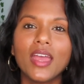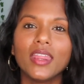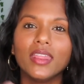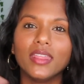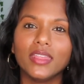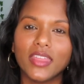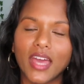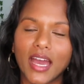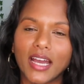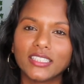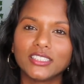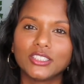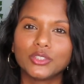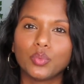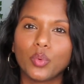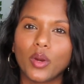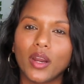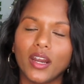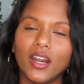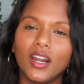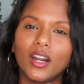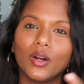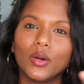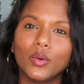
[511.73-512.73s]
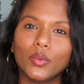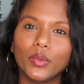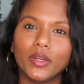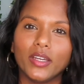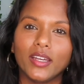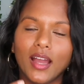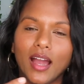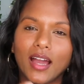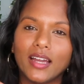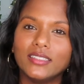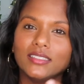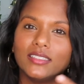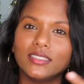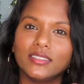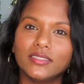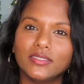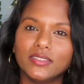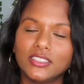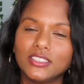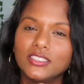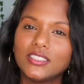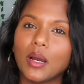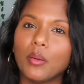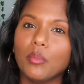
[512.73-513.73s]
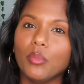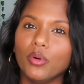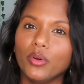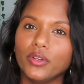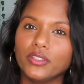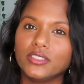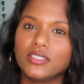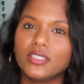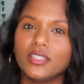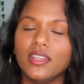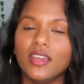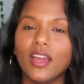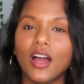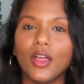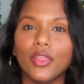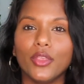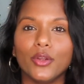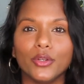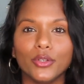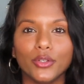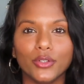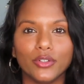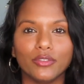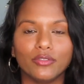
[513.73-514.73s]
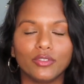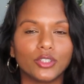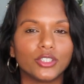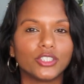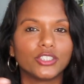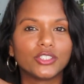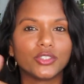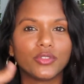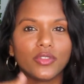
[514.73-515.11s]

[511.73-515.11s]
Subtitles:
that's where we kind of stumble into the other universe,